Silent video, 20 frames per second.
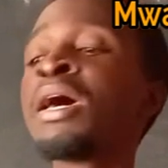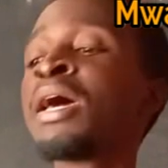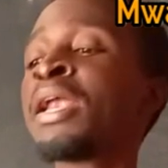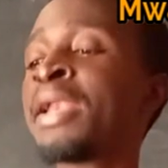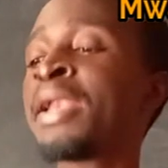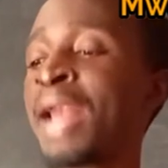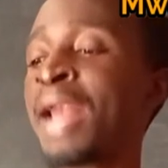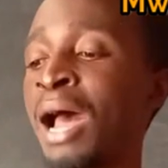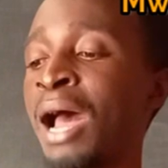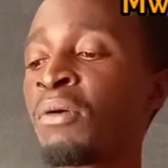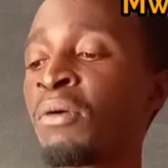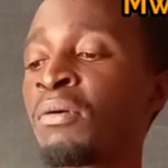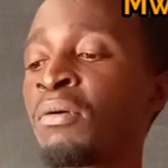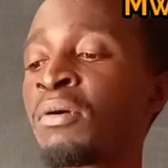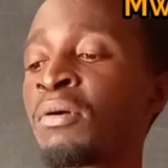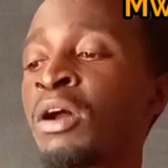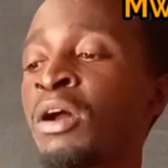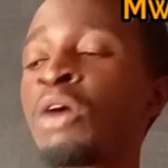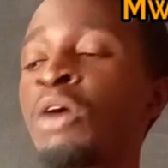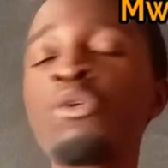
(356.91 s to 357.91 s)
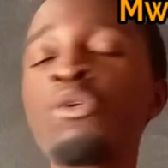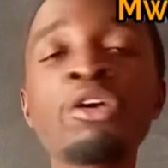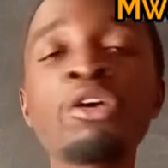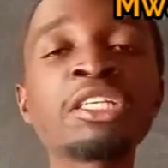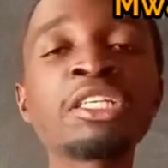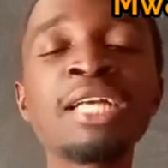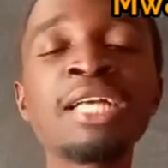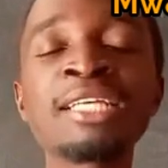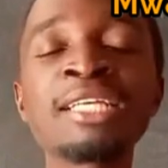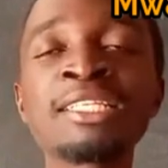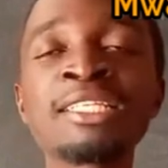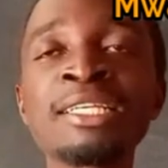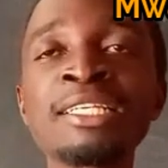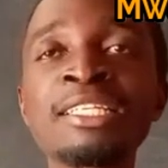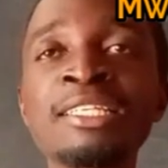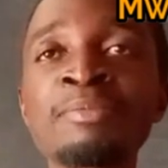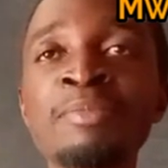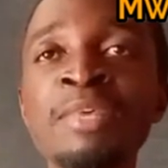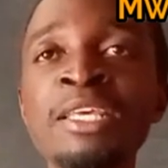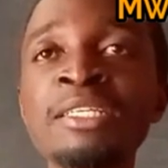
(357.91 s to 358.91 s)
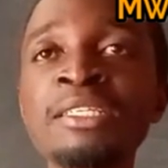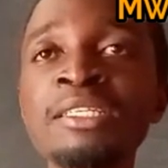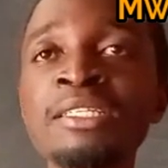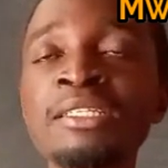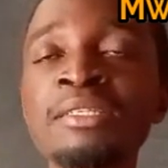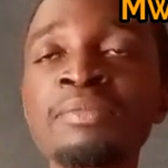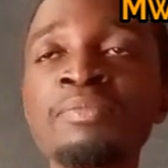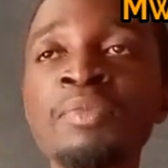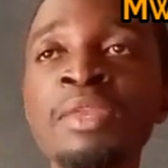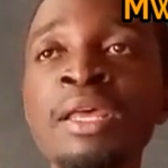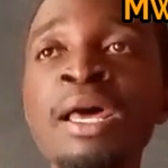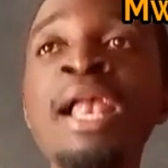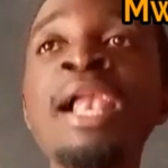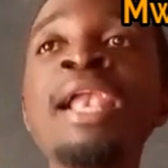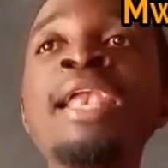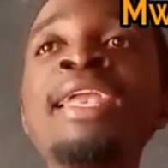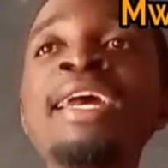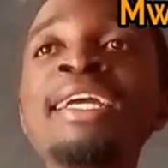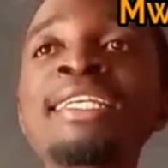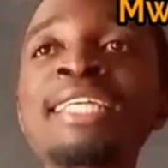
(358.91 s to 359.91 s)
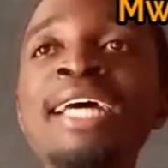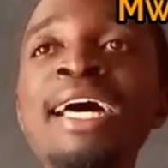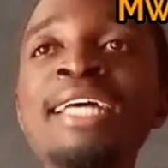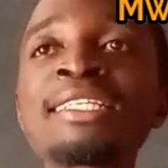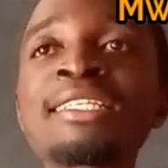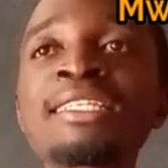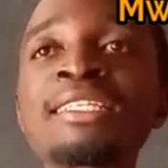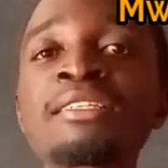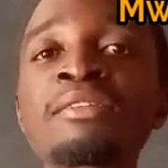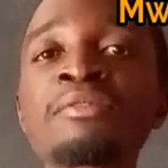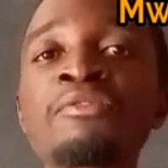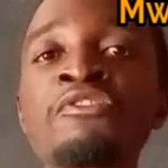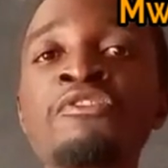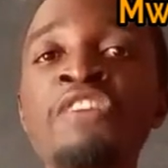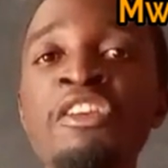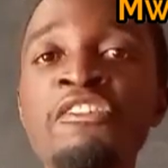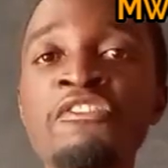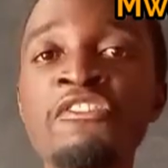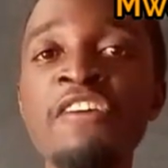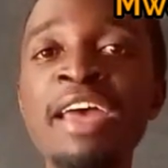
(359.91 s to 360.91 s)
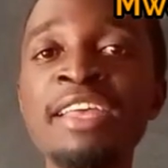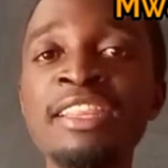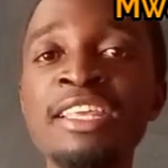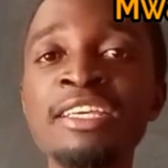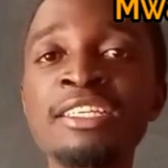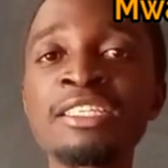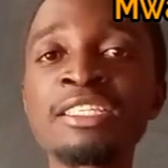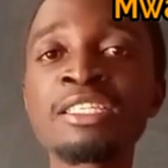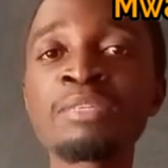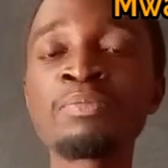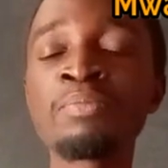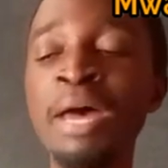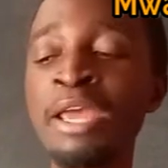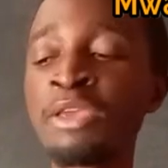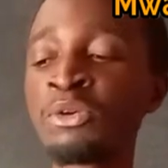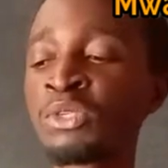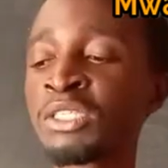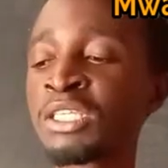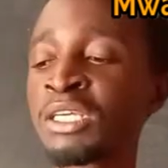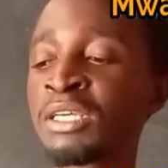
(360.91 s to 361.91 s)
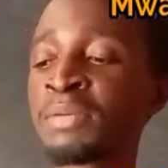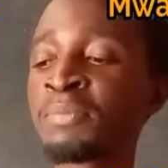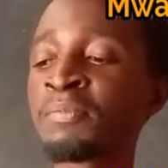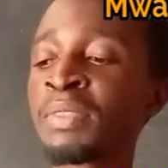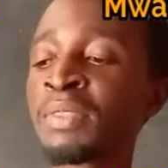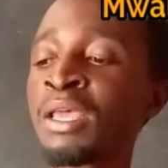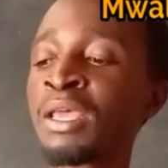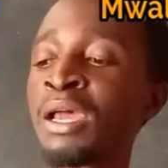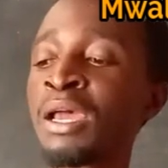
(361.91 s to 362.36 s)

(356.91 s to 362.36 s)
Now, what does it mean? Let us verify this by using